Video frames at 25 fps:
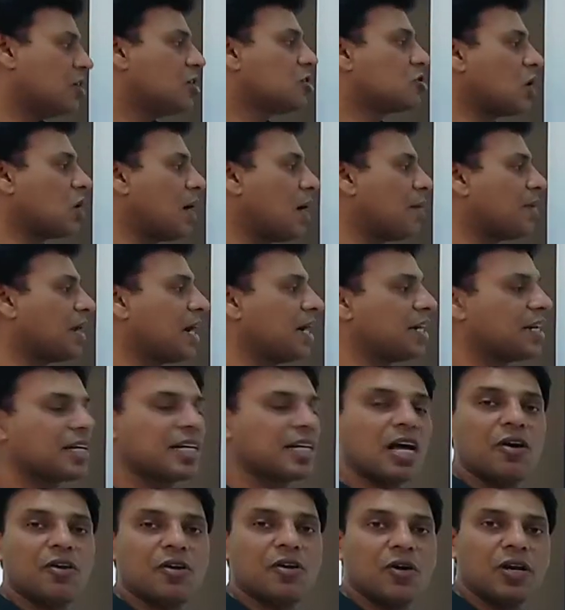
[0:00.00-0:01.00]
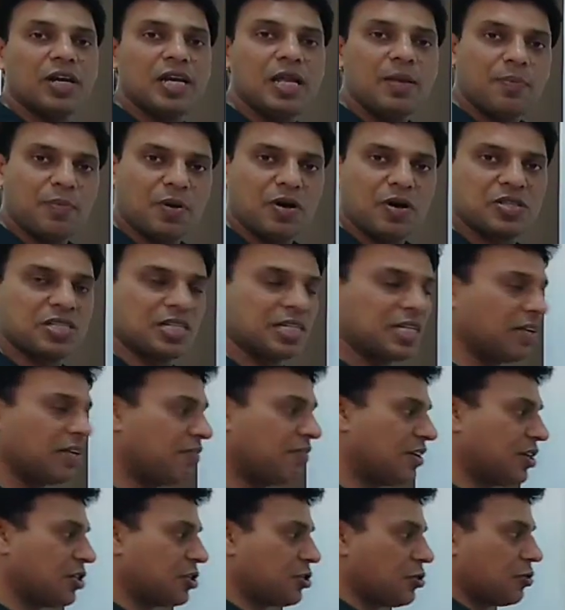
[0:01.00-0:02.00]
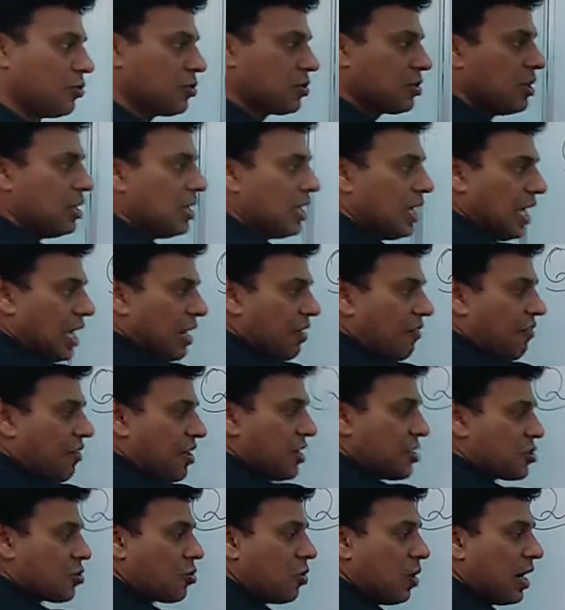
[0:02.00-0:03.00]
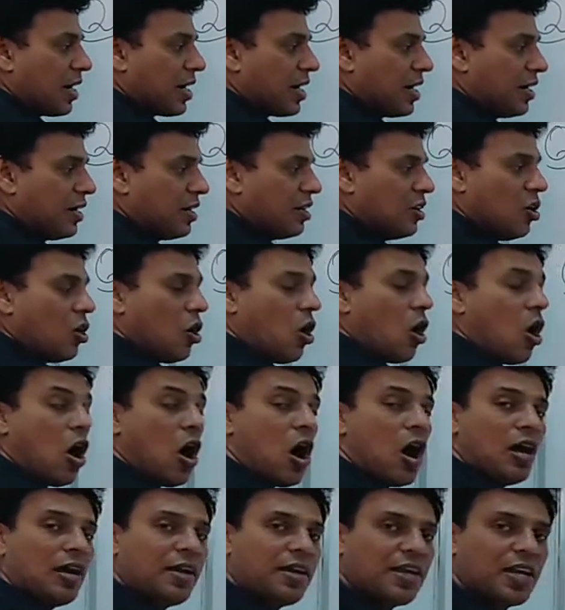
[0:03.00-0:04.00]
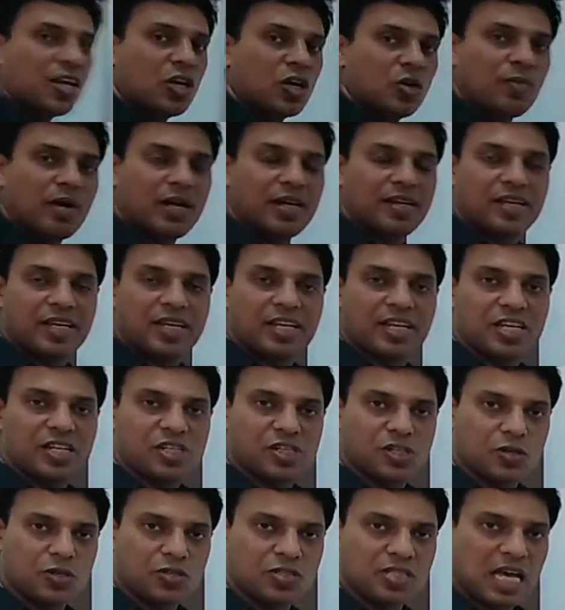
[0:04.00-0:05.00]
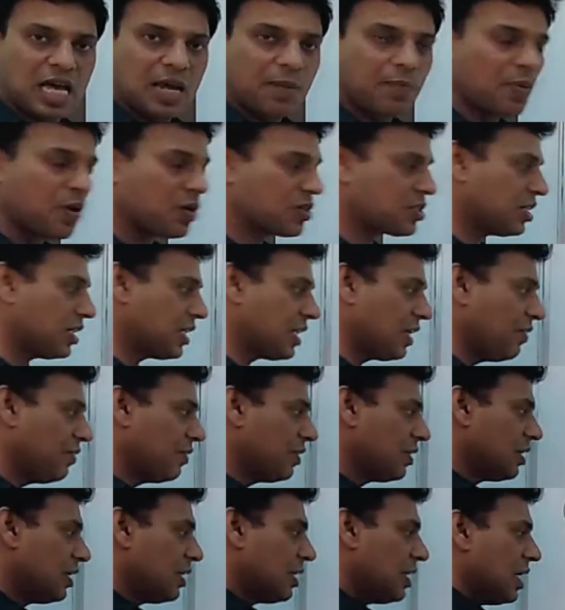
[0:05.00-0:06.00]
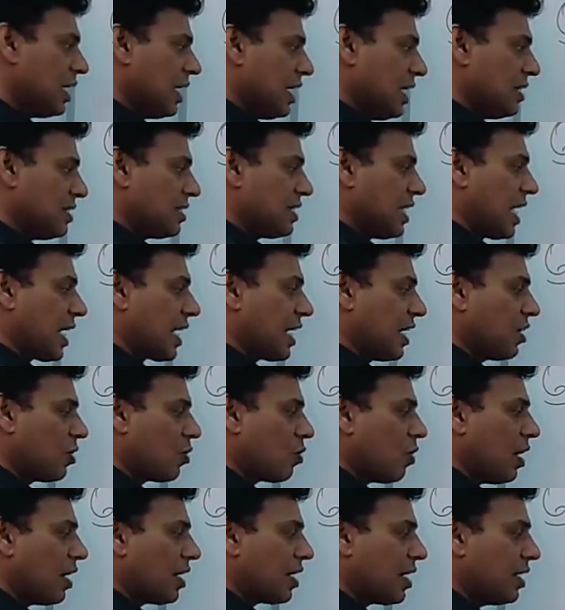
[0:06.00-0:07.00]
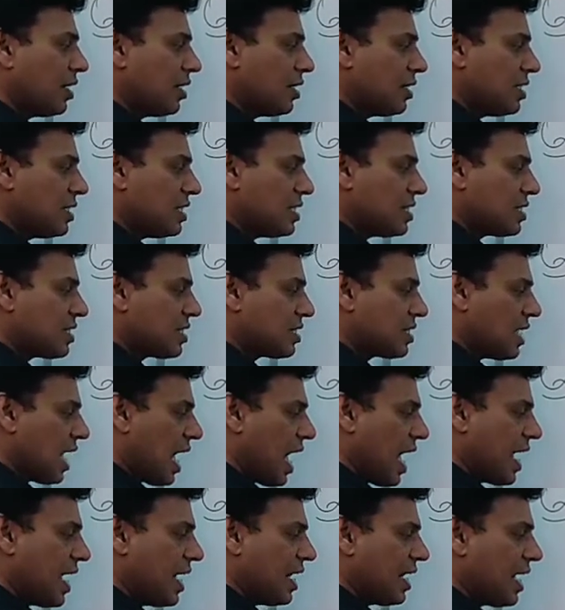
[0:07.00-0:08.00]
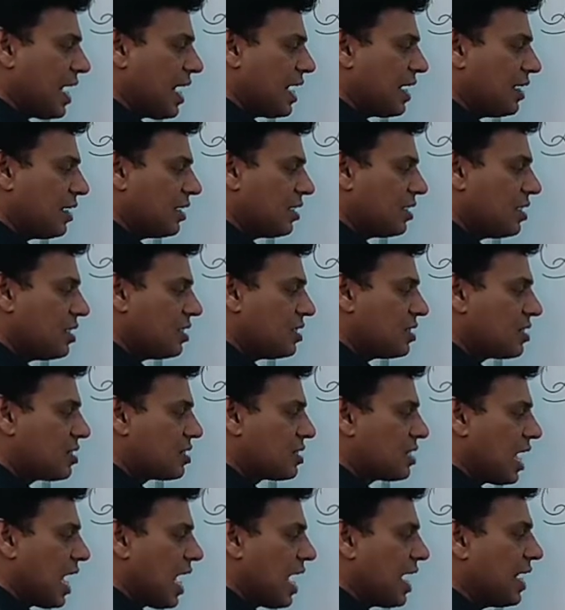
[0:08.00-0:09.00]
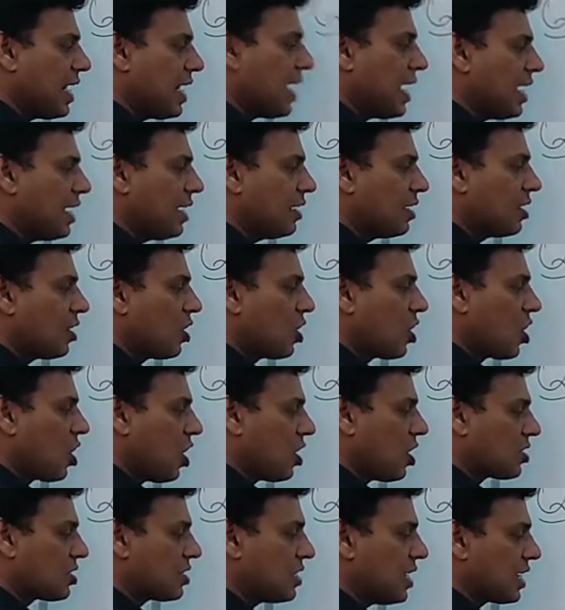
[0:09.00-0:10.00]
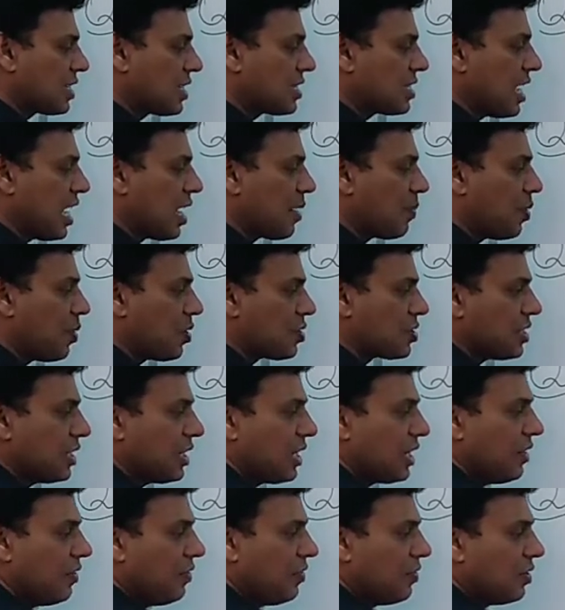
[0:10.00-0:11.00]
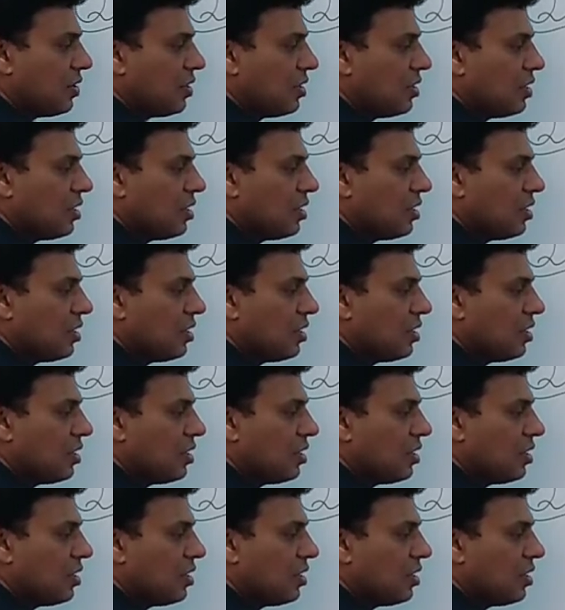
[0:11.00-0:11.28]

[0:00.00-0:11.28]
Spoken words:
So I am writing down only positive ratios. In first quadrant, all trigonometric ratios are positive. In second quadrant, sine and cosecs are positive.